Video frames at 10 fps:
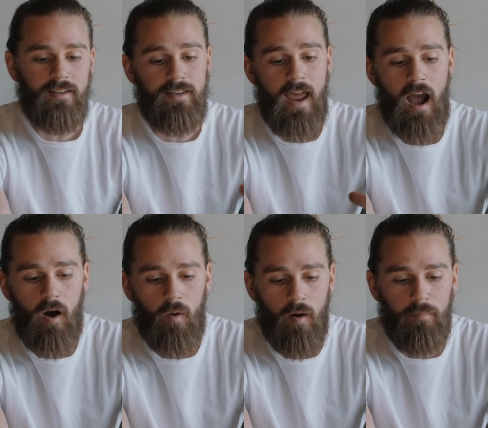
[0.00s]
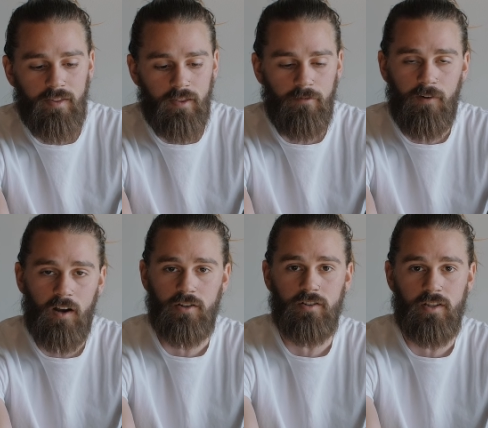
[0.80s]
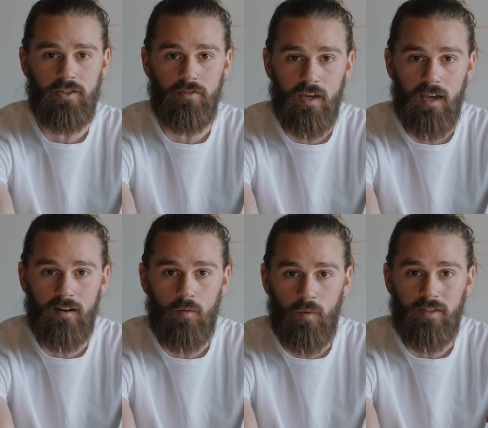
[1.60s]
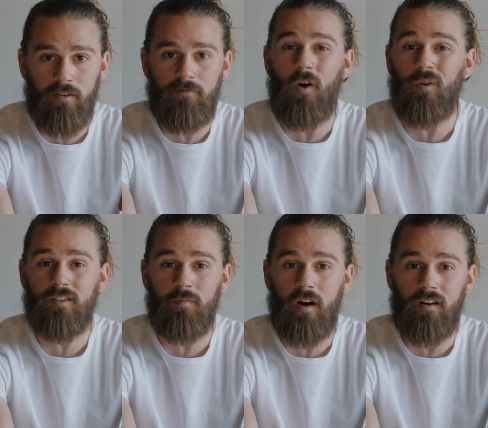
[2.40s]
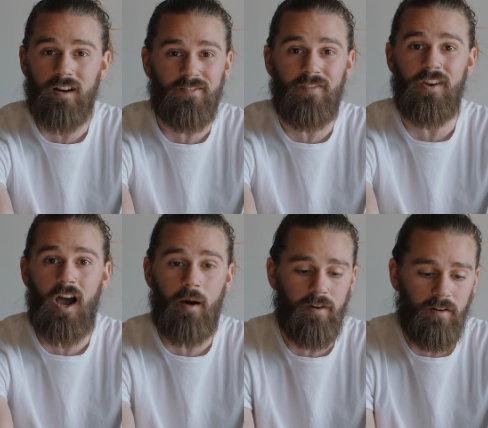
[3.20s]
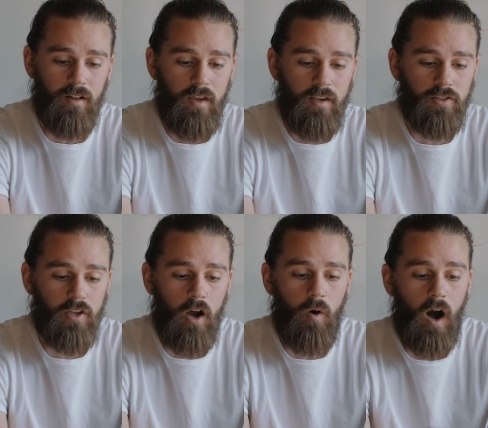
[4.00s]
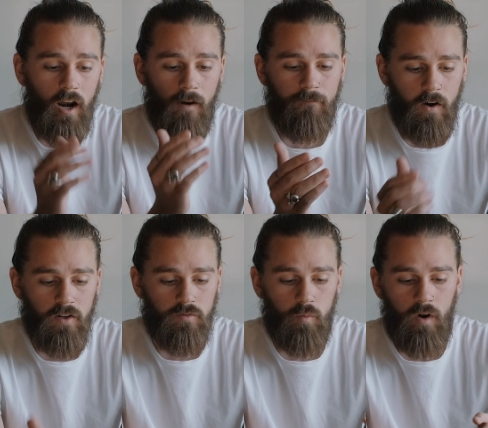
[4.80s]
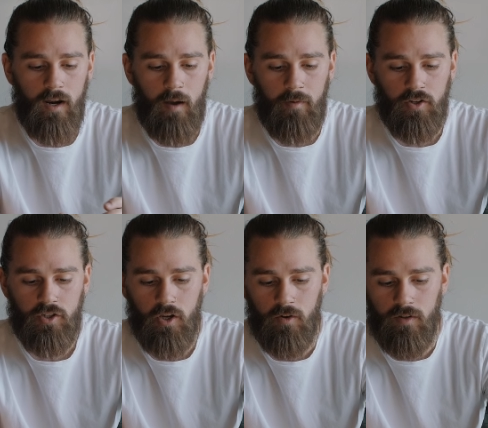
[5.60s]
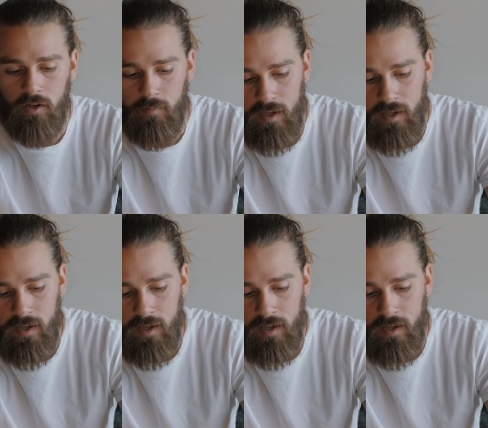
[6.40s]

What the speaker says: Now, but the functions that you get with the focus monitor is phenomenal. So on our first one, I'm going to show you a little